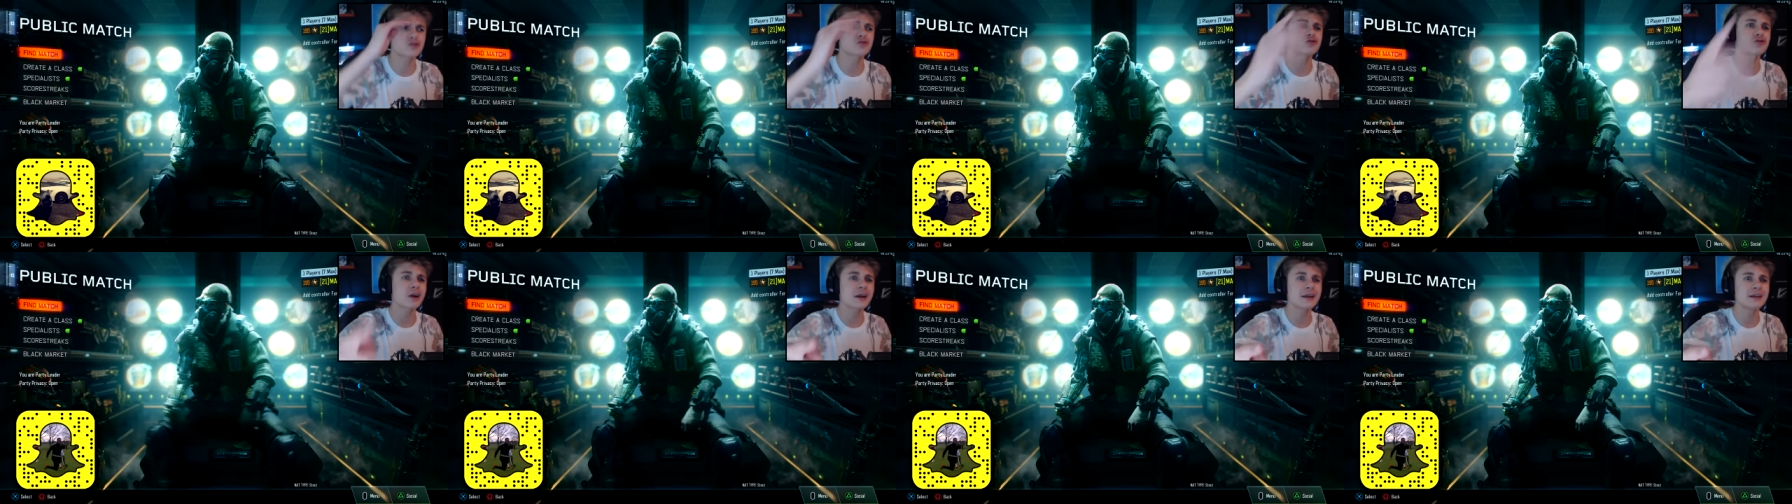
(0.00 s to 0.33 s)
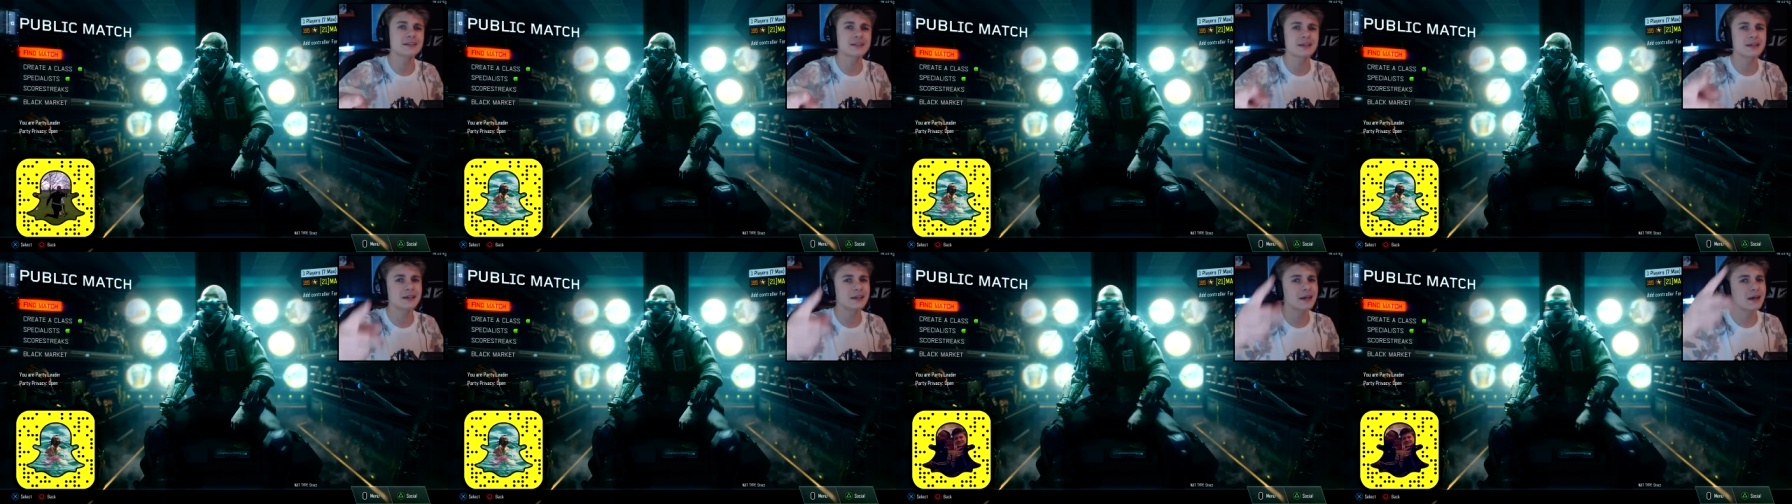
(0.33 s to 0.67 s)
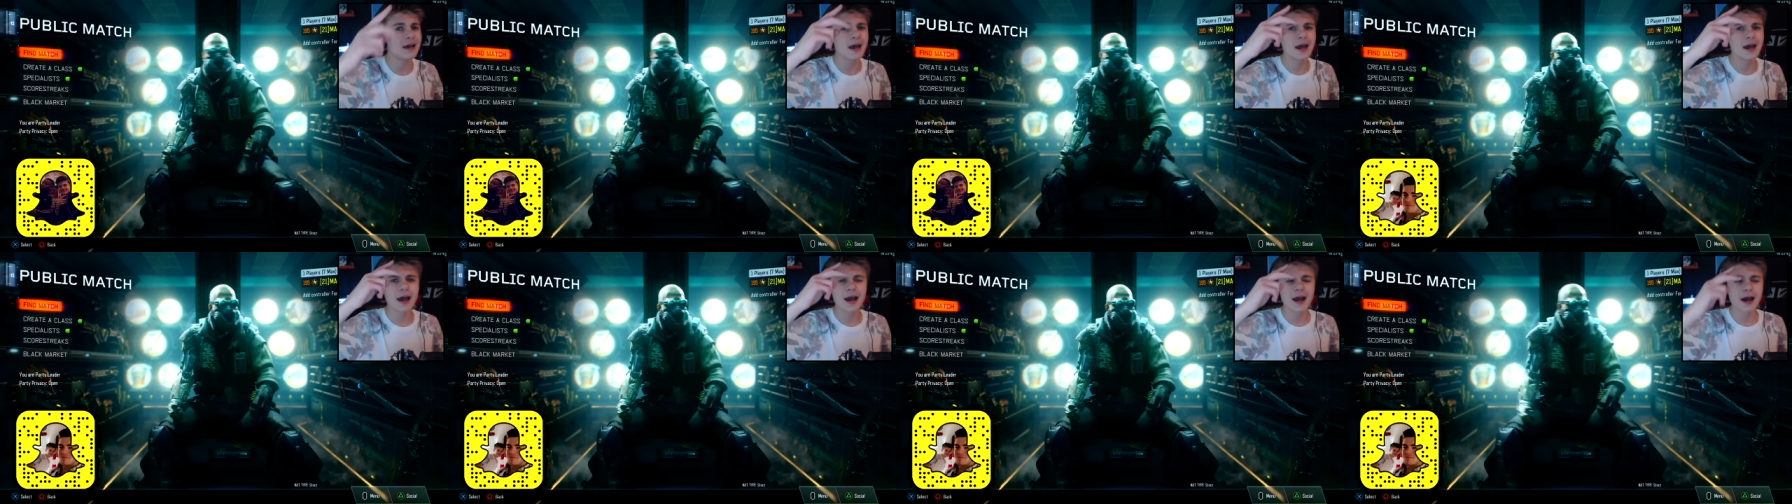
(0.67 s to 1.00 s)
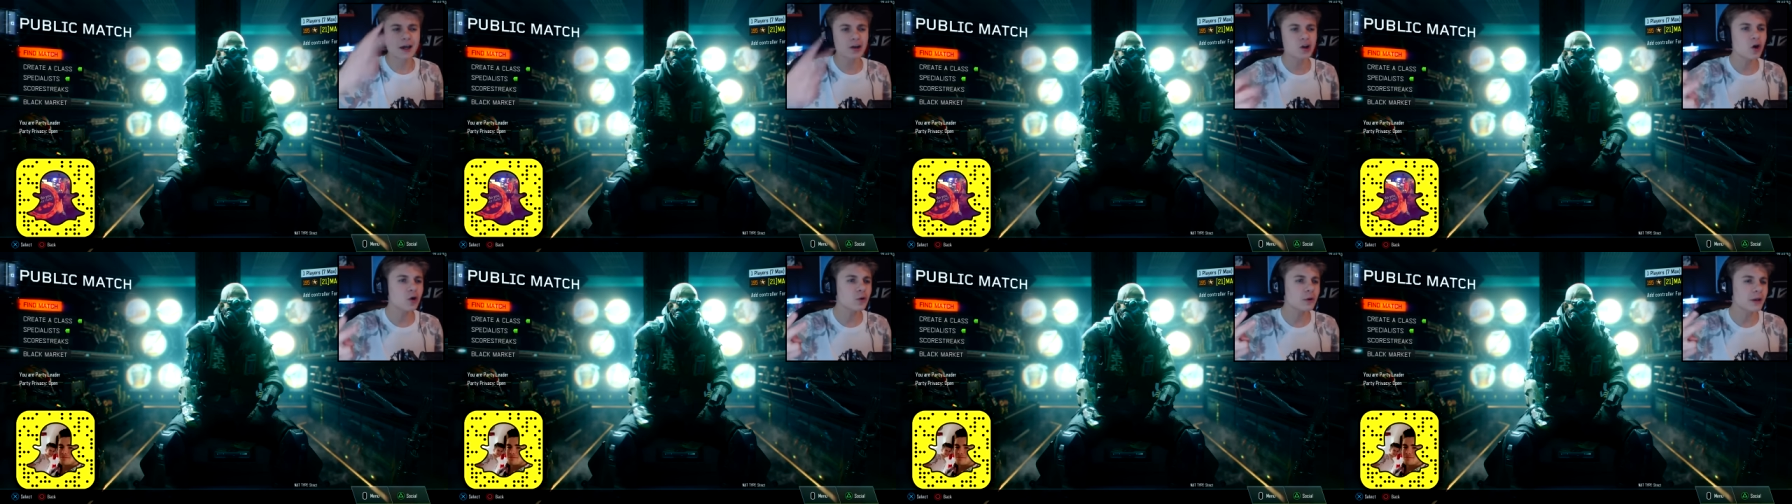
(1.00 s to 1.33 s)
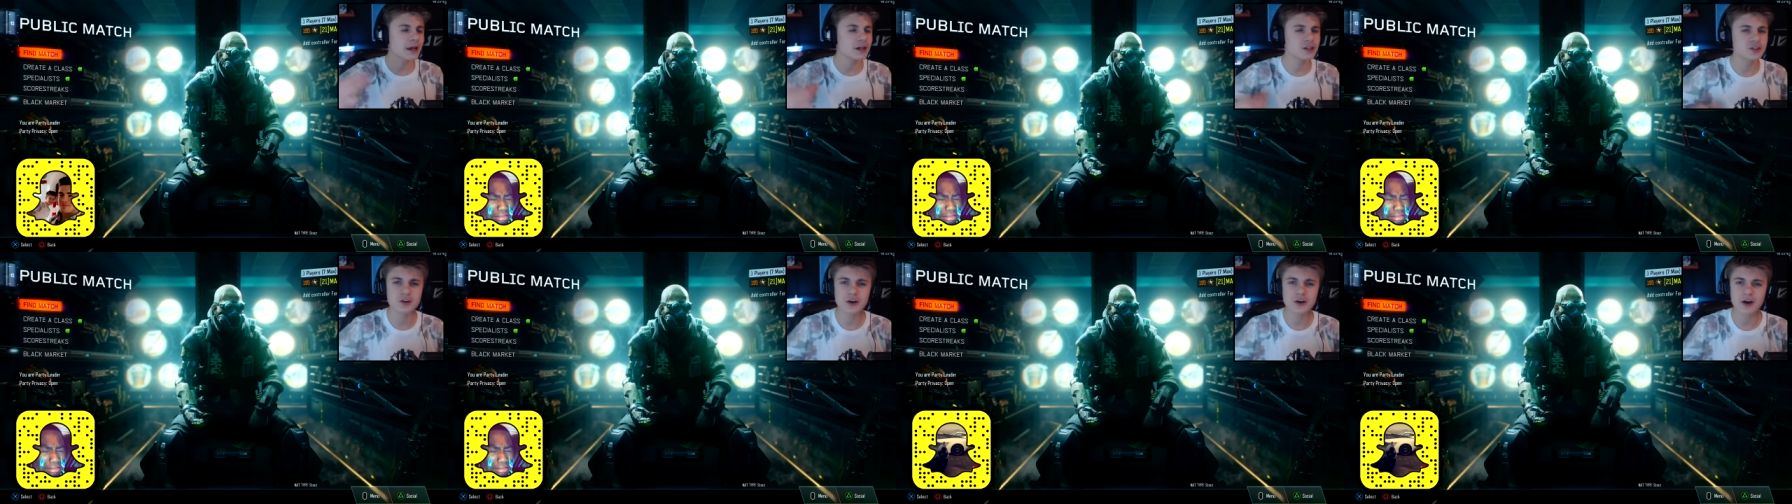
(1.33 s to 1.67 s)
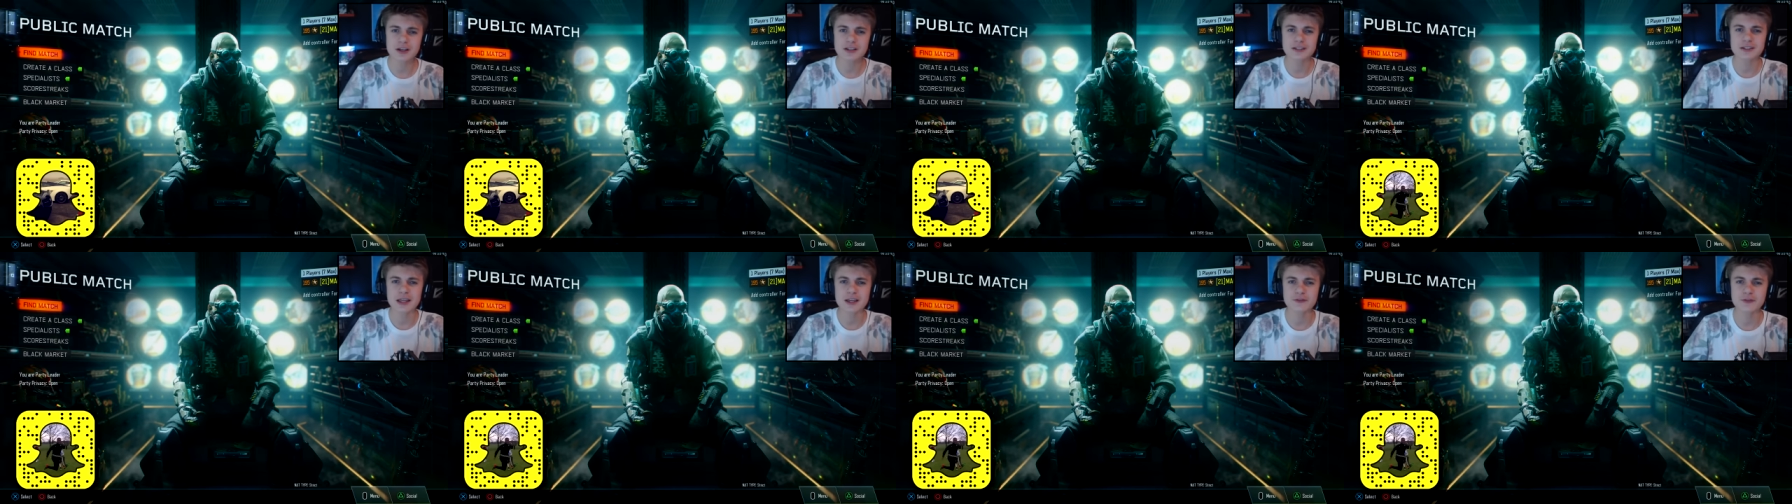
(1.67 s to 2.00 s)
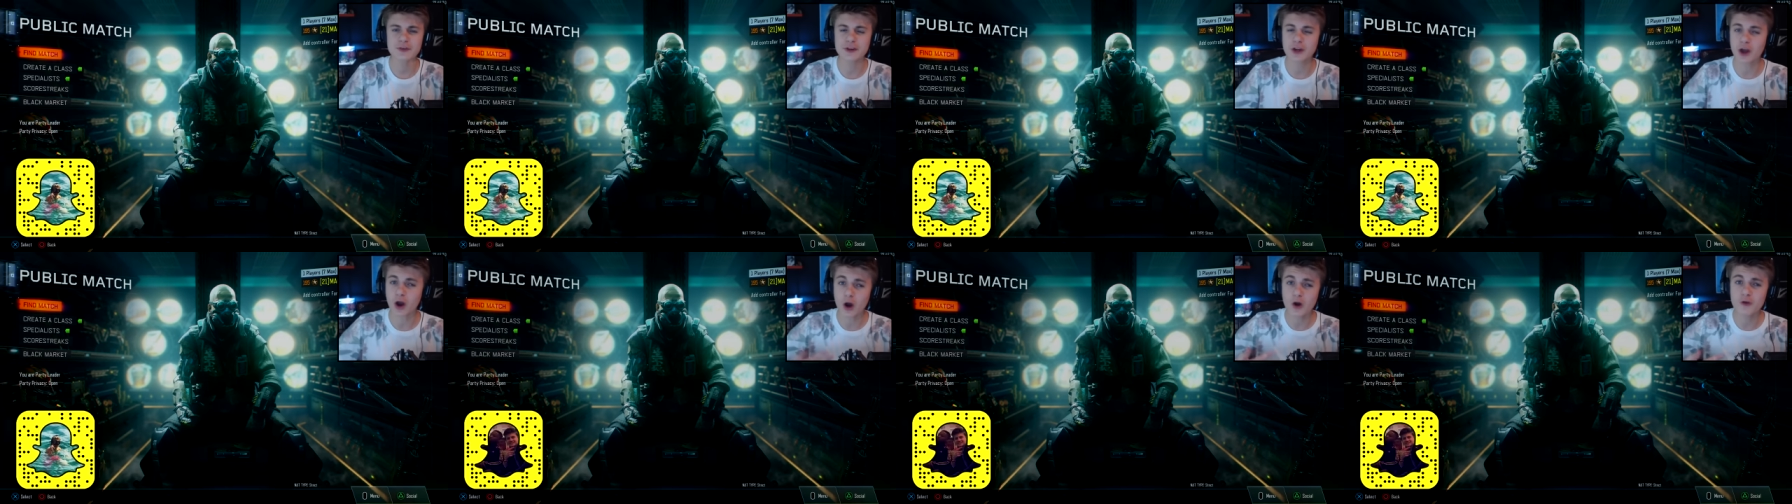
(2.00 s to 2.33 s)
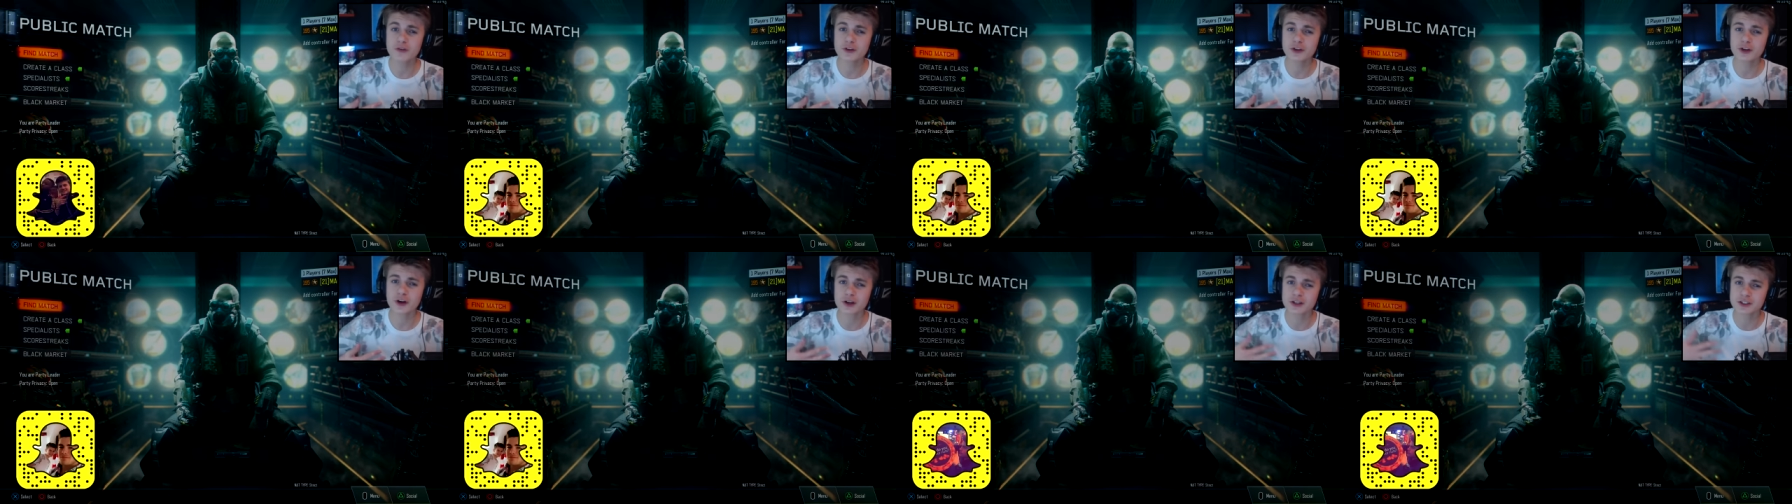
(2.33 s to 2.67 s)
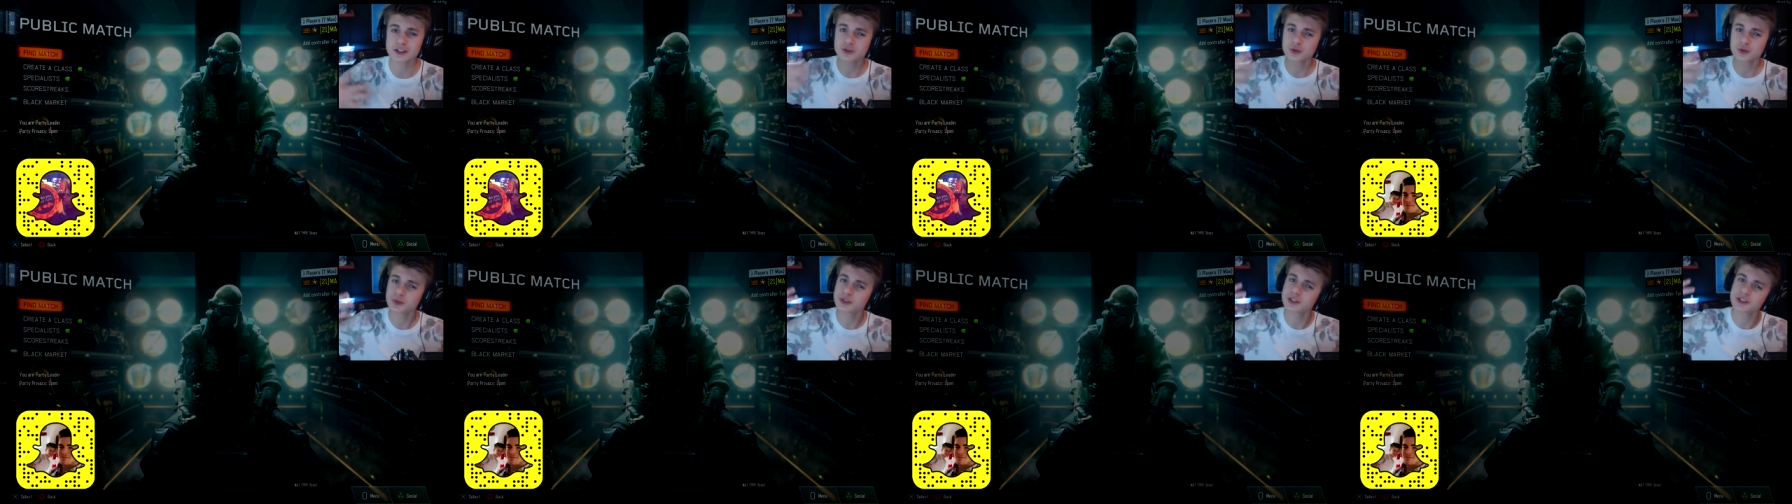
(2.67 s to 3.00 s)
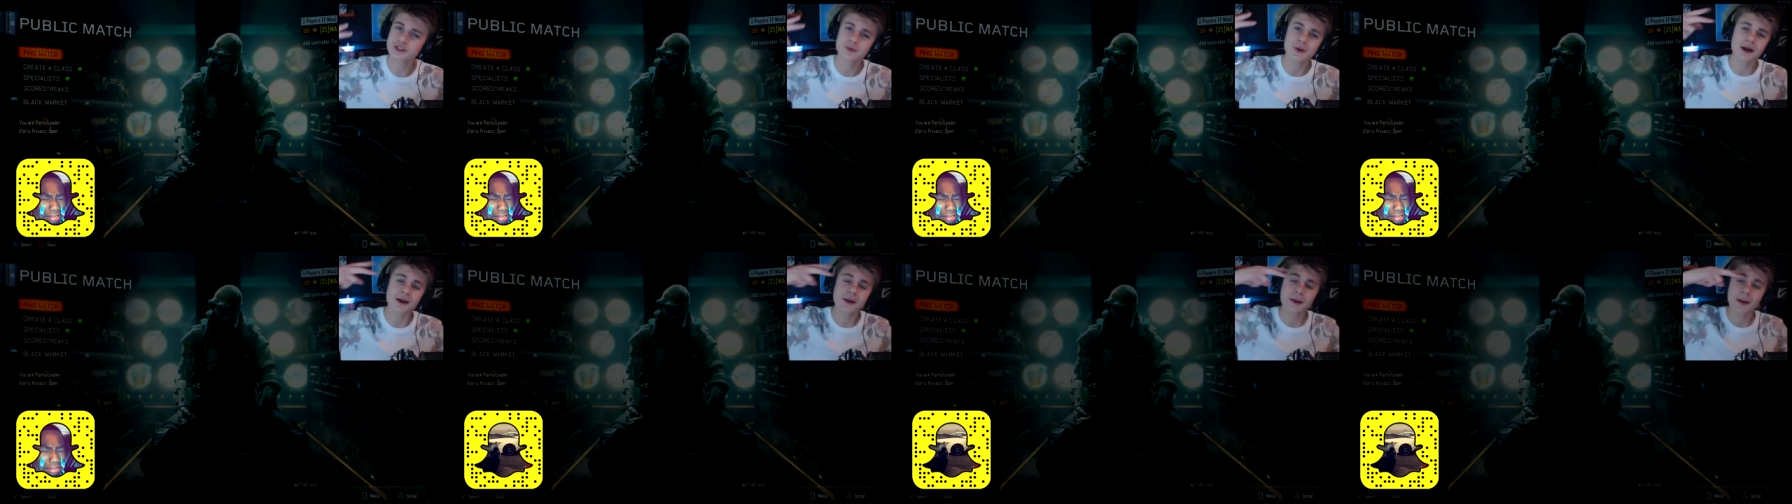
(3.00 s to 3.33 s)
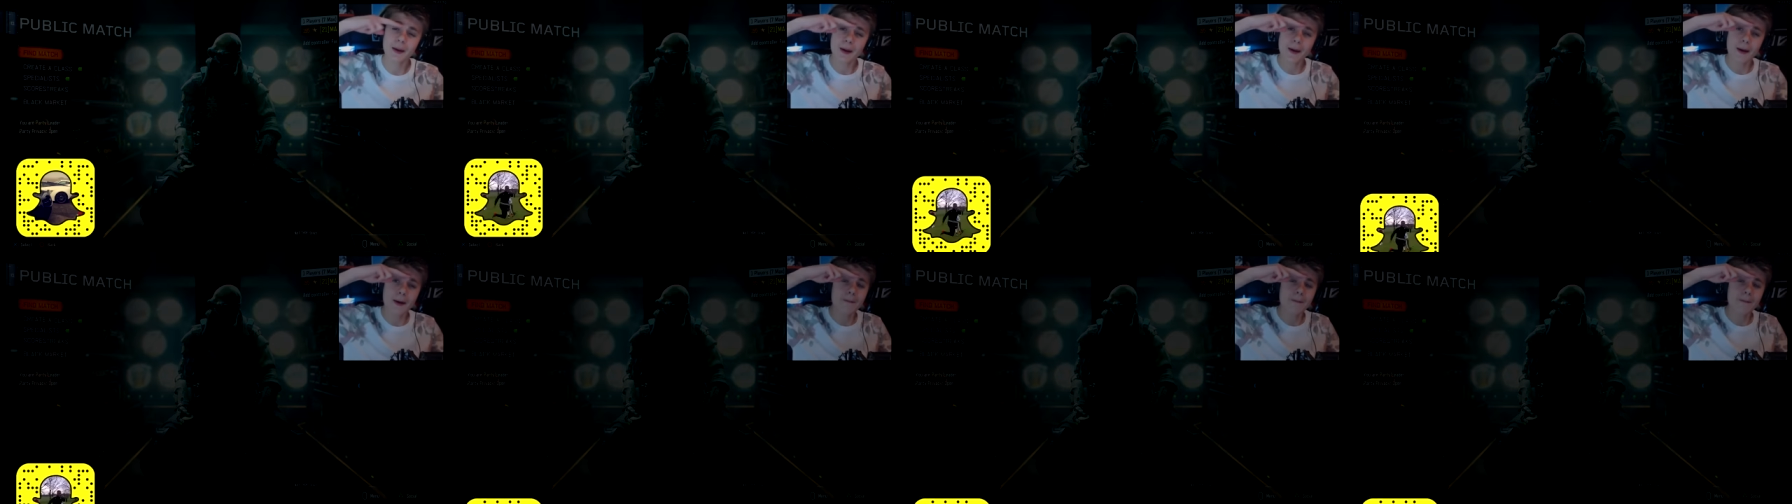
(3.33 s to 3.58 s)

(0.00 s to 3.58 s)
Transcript: crazy. And I'll catch you guys in the next video. Hopefully you guys enjoyed this one.